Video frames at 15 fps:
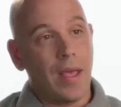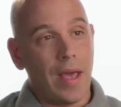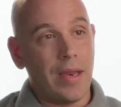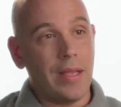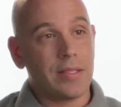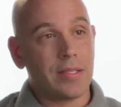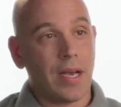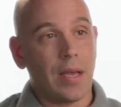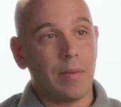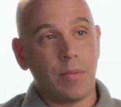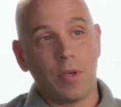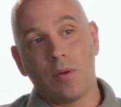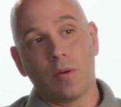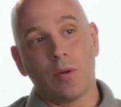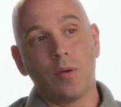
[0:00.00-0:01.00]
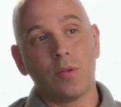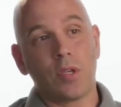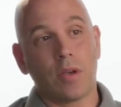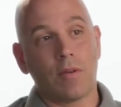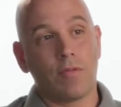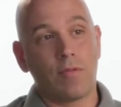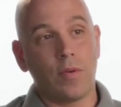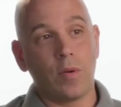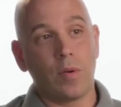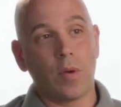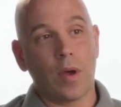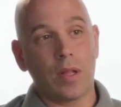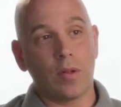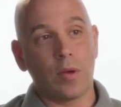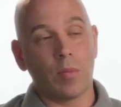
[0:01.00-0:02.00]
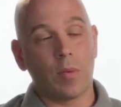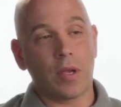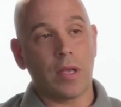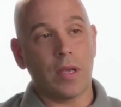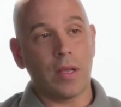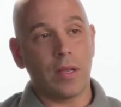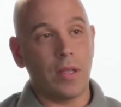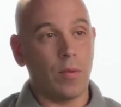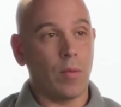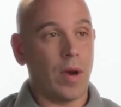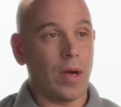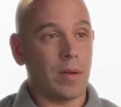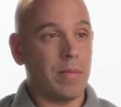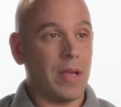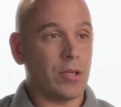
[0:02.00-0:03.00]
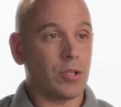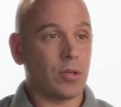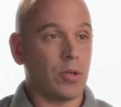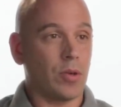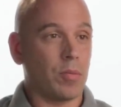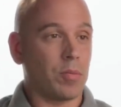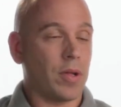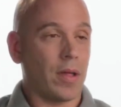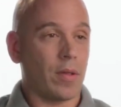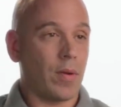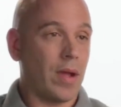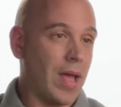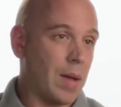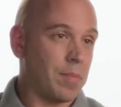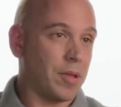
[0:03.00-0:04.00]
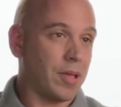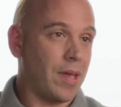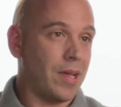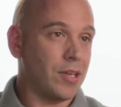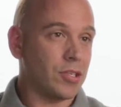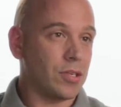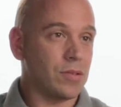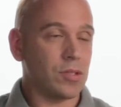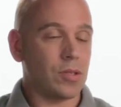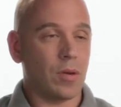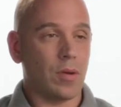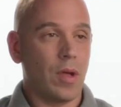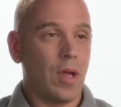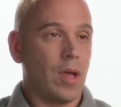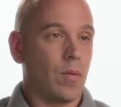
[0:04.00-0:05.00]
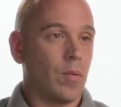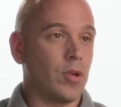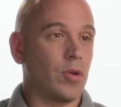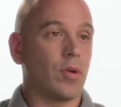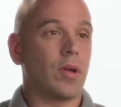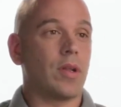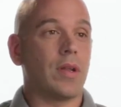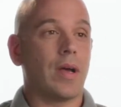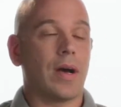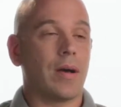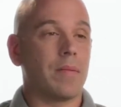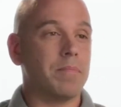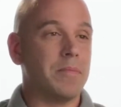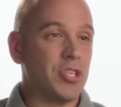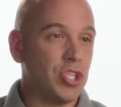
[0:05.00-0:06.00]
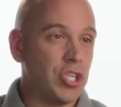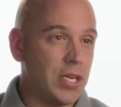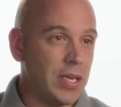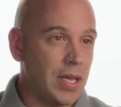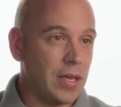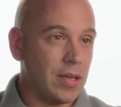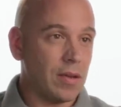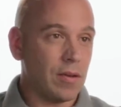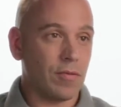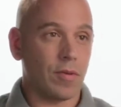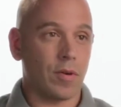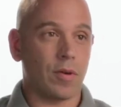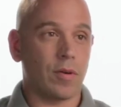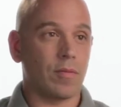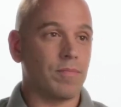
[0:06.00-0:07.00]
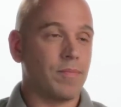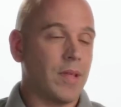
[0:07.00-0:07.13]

Anytime you're using a food grade lubricant, you want to make sure you apply the right application. So when you're in machining for,